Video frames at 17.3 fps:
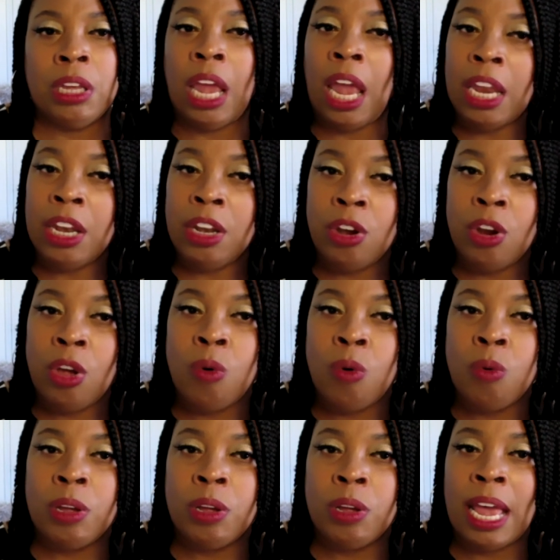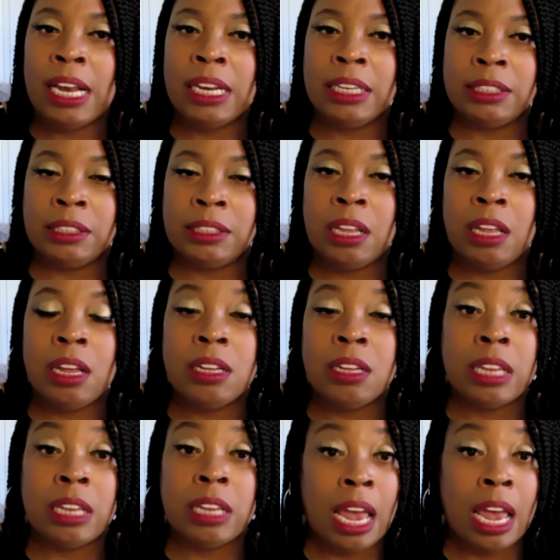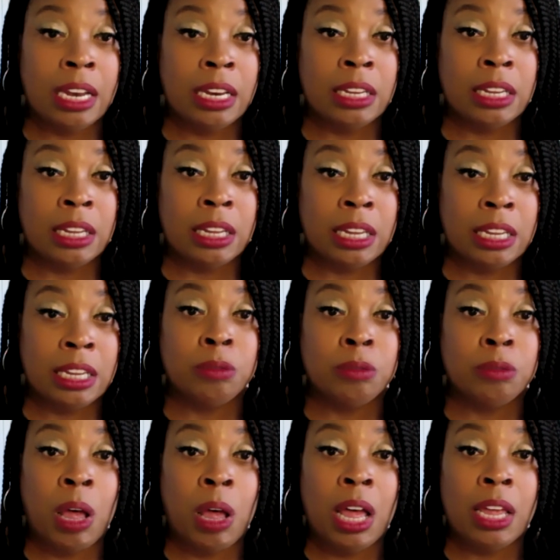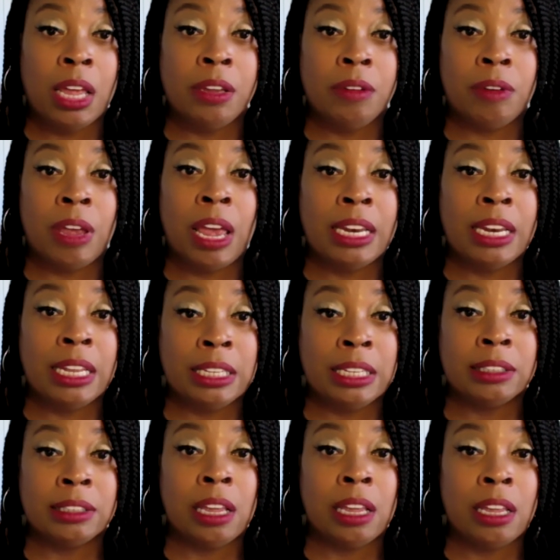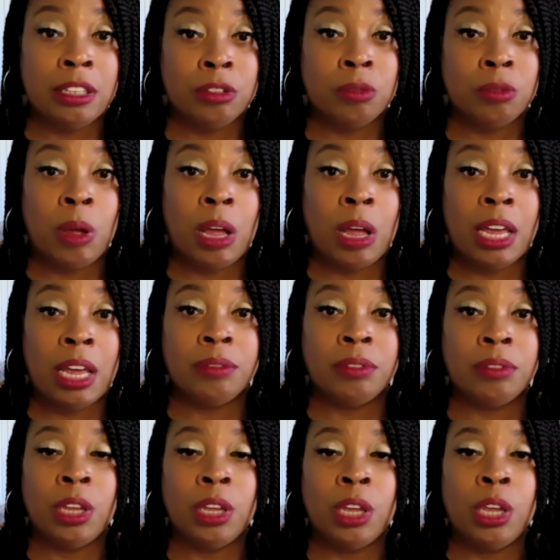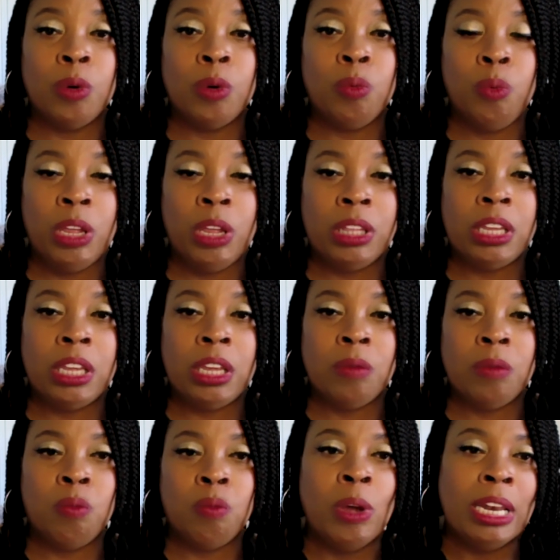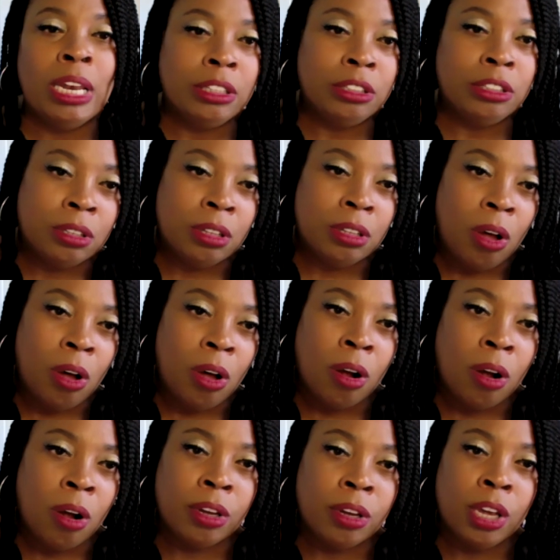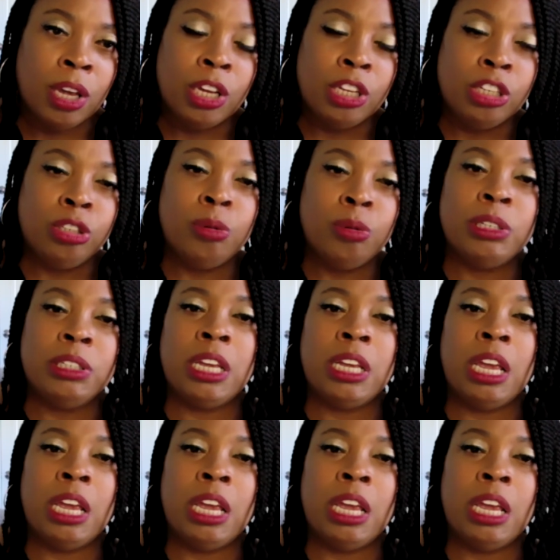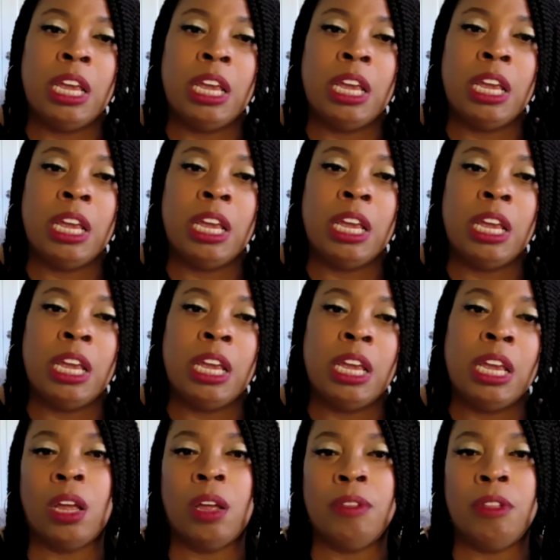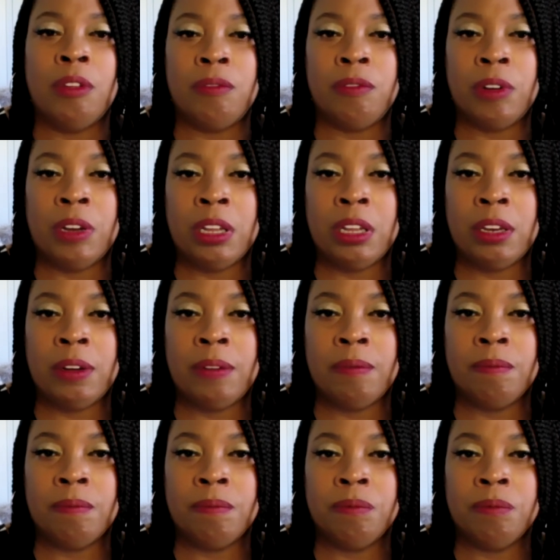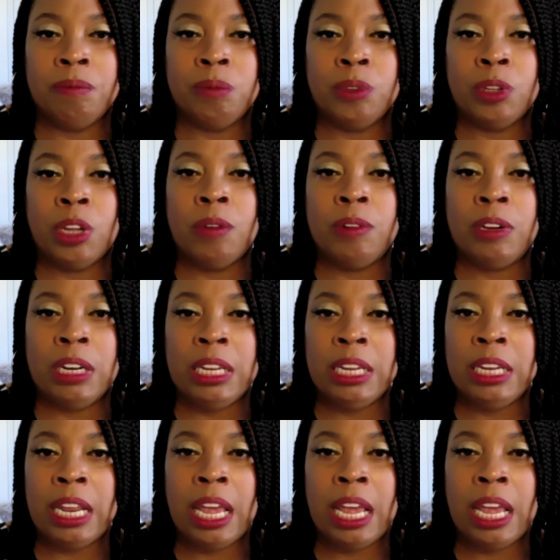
And Noah and his sons and his wife and his sons' wives with him went into the ark to escape the waters of the flood, of clean